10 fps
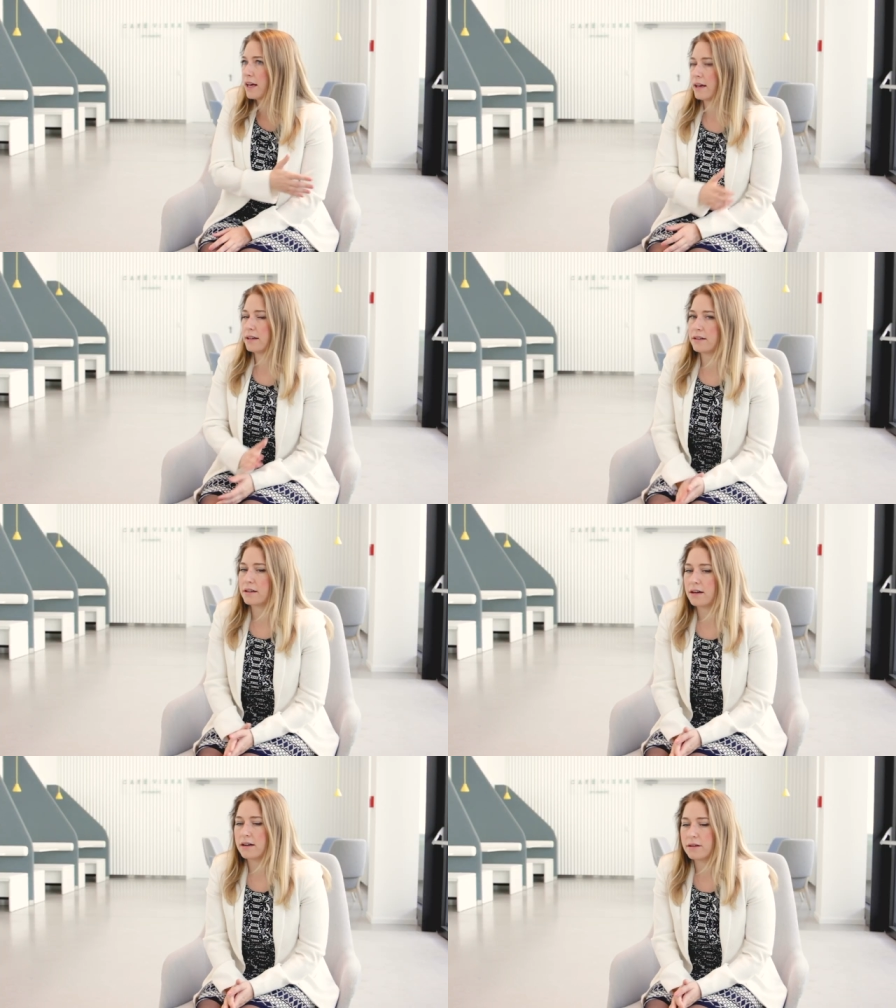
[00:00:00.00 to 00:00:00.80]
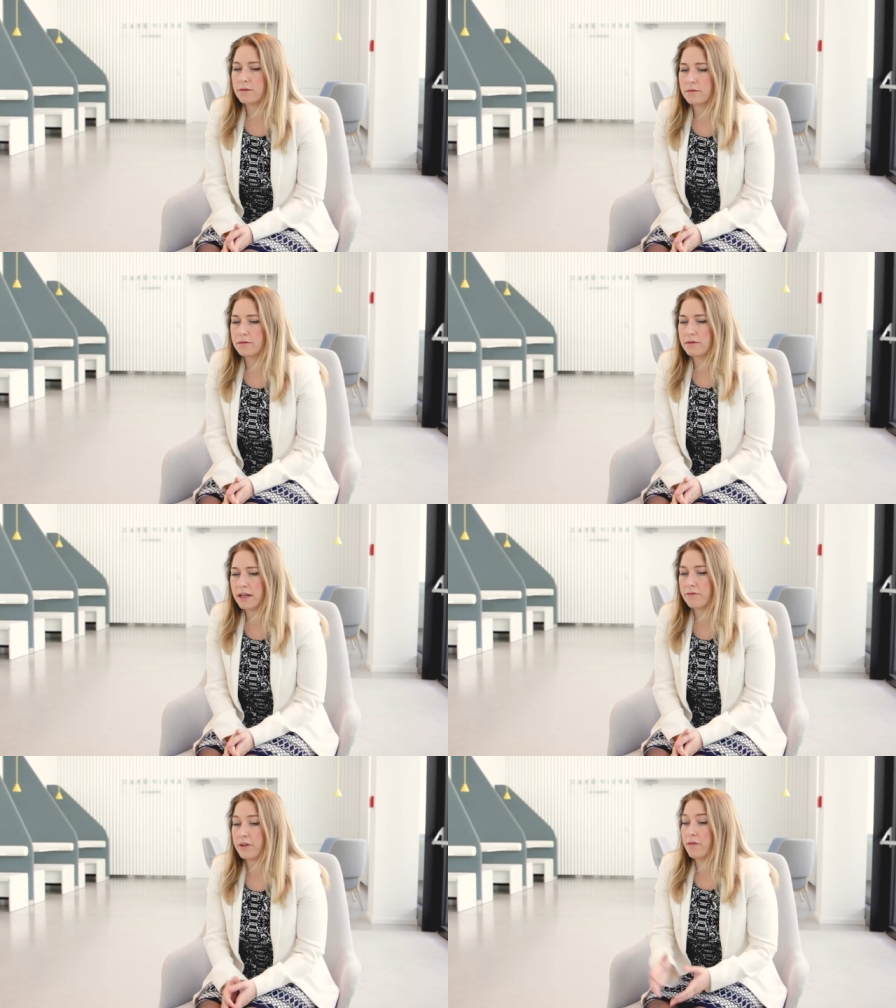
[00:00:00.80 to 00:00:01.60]
And uh,
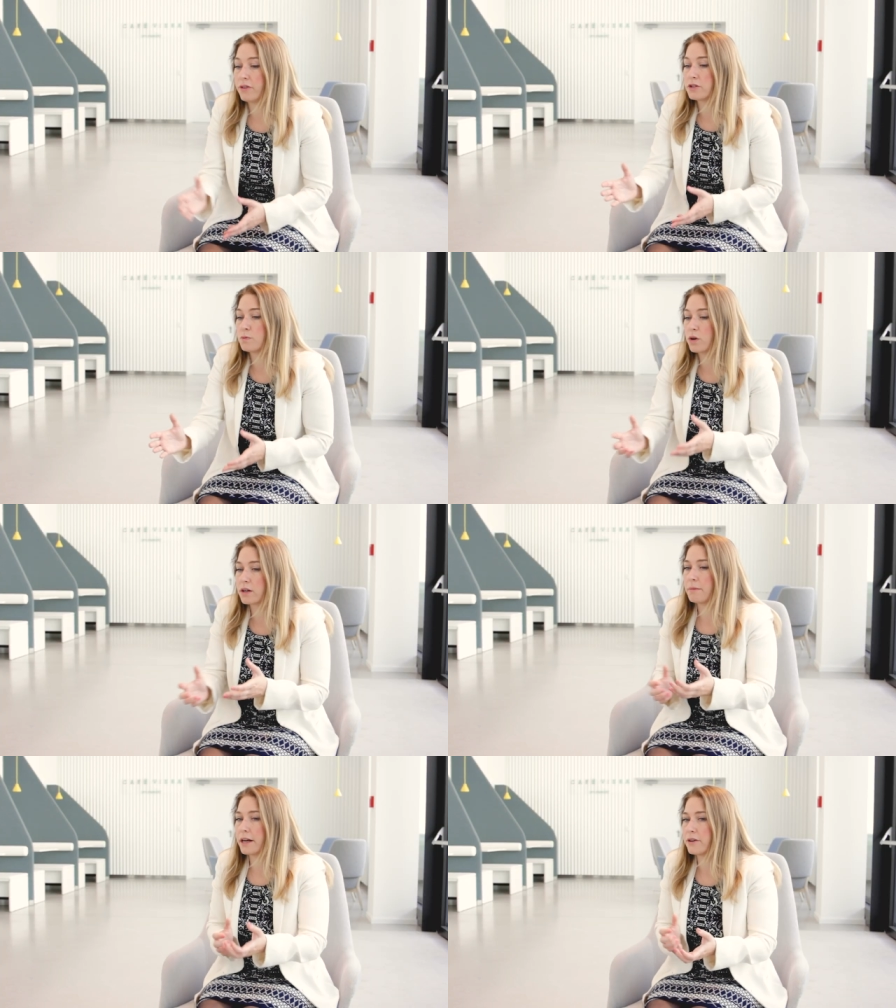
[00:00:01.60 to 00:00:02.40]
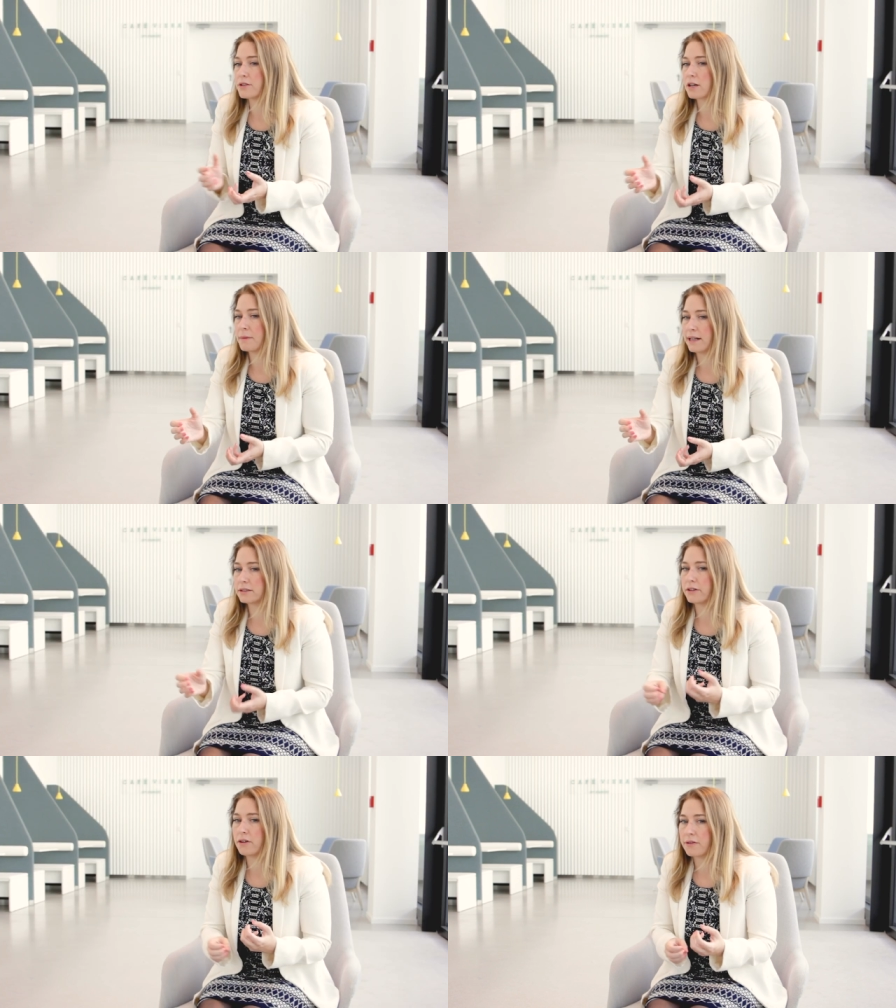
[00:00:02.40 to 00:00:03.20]
if, if there's more competitors coming
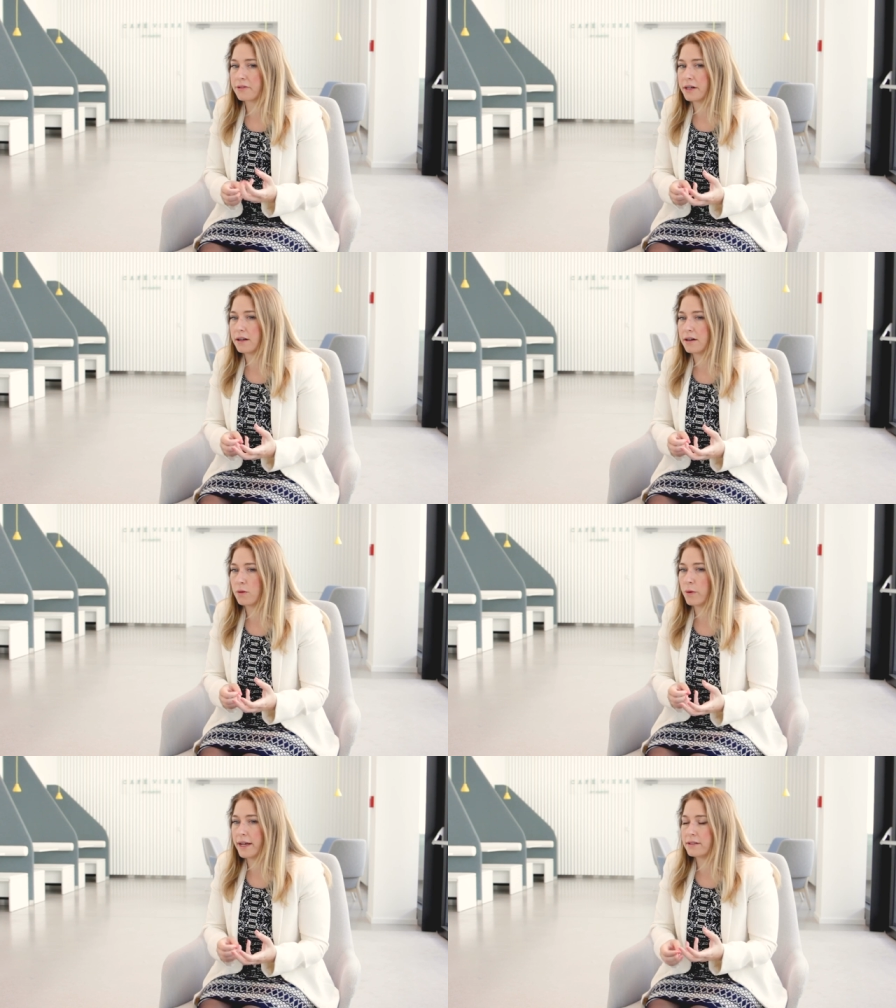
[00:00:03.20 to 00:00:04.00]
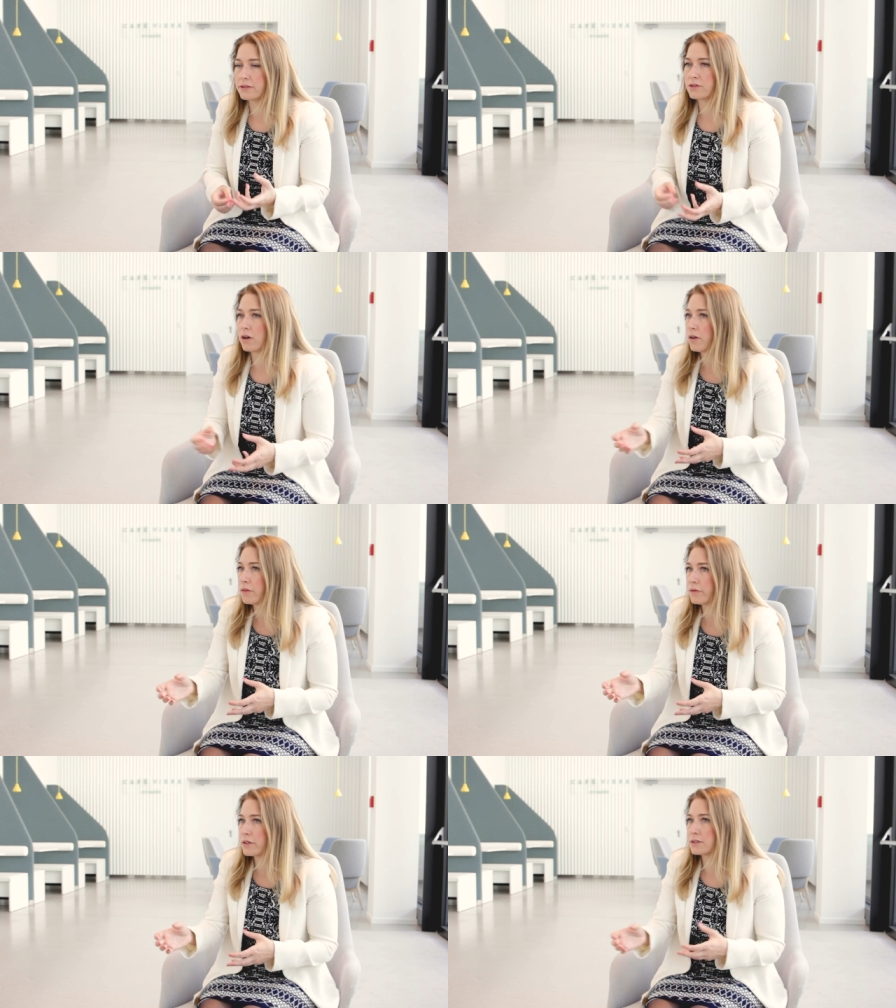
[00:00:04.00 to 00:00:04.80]
out that are offering a way to
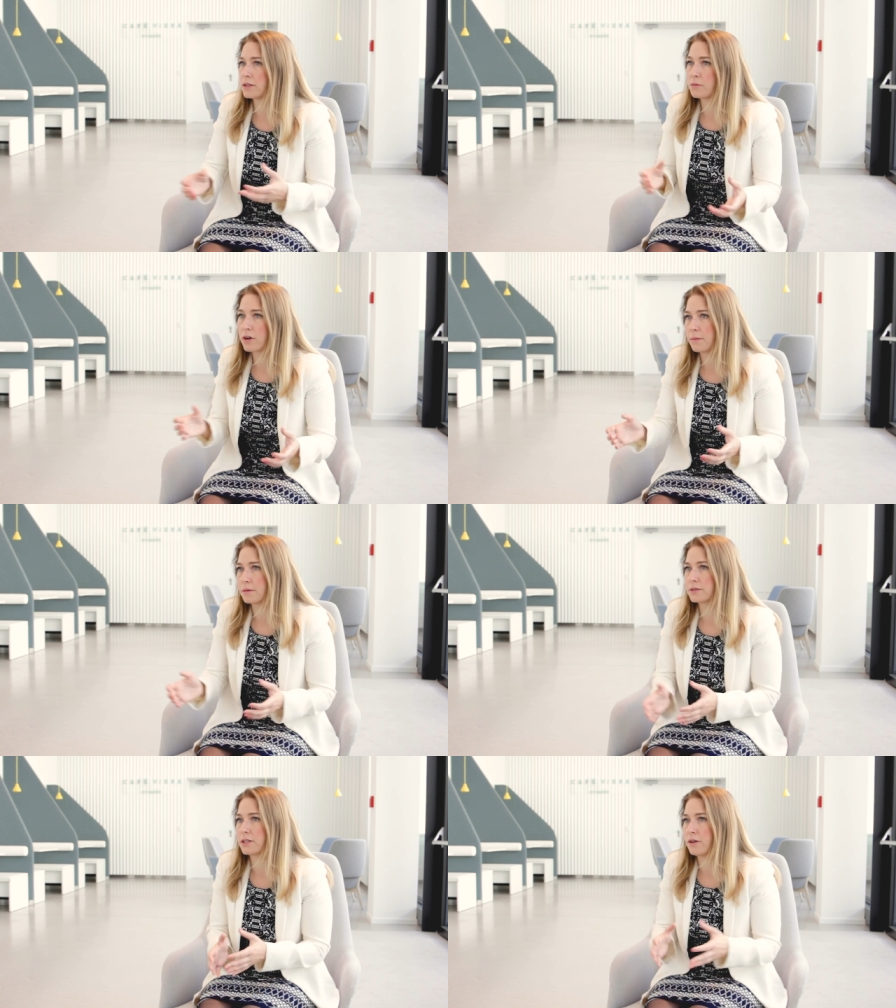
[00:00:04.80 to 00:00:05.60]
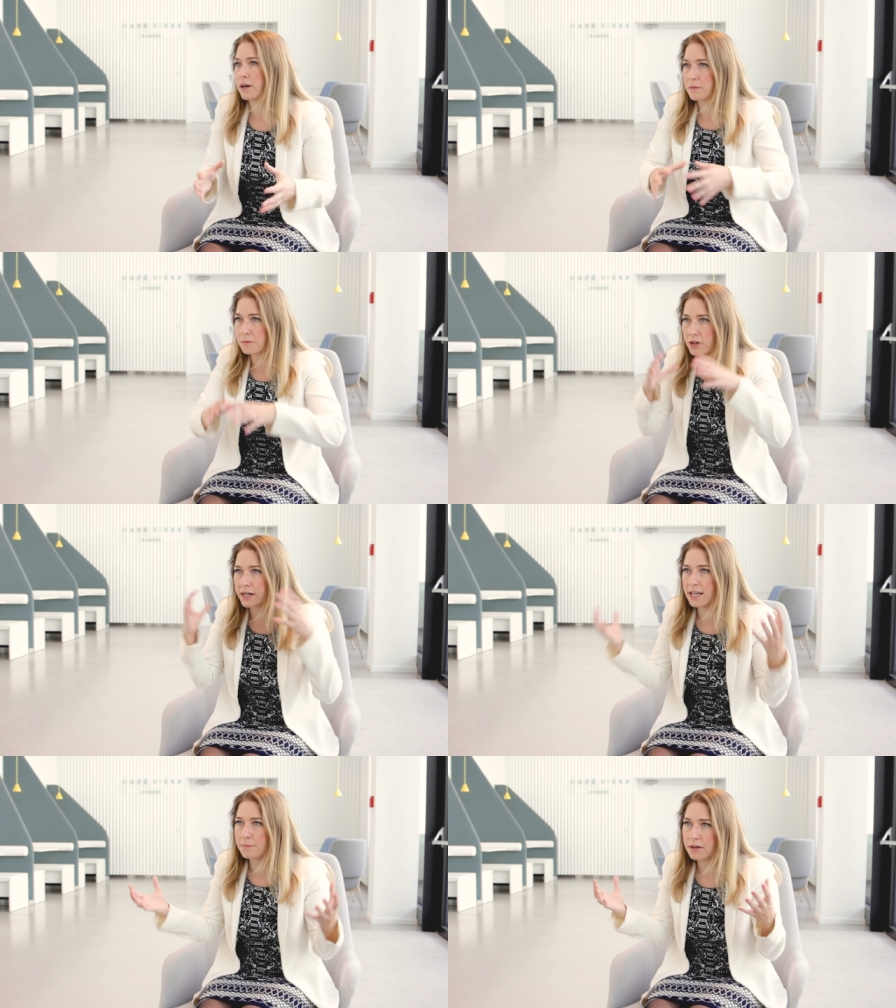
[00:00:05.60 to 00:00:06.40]
solve some problems, you know, I'm, I'm
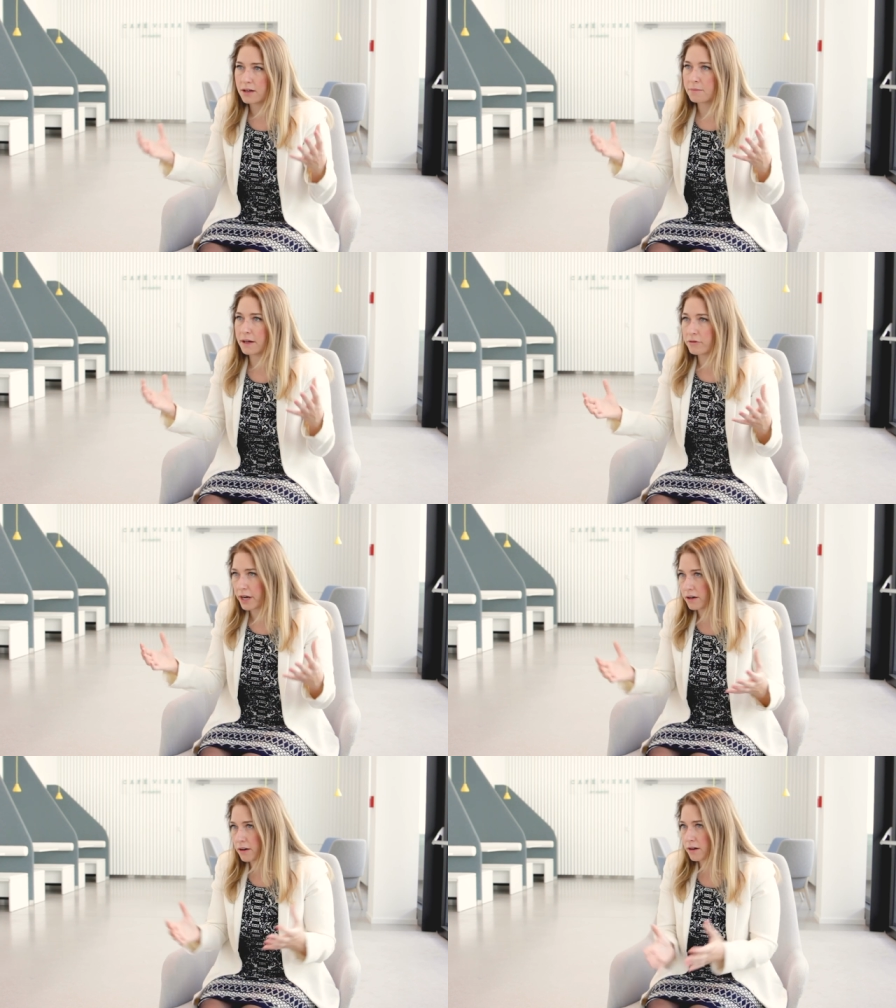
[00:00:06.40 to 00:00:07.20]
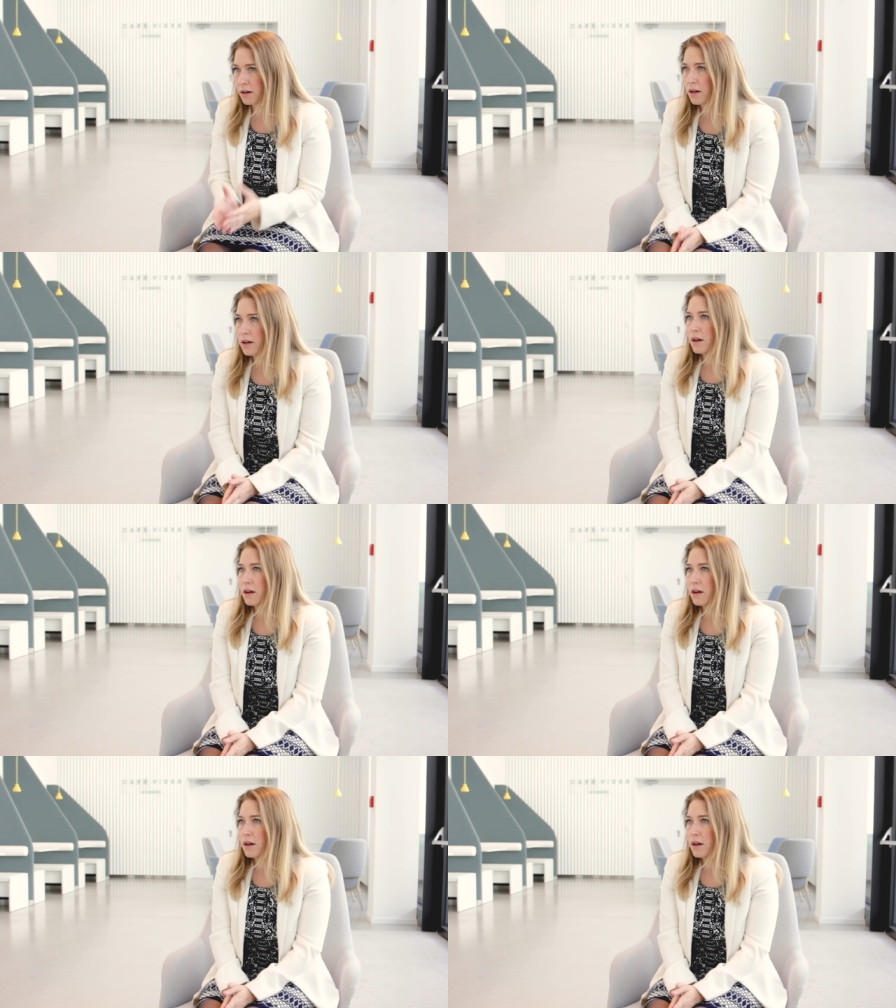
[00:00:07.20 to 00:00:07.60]
trying to keep my radar,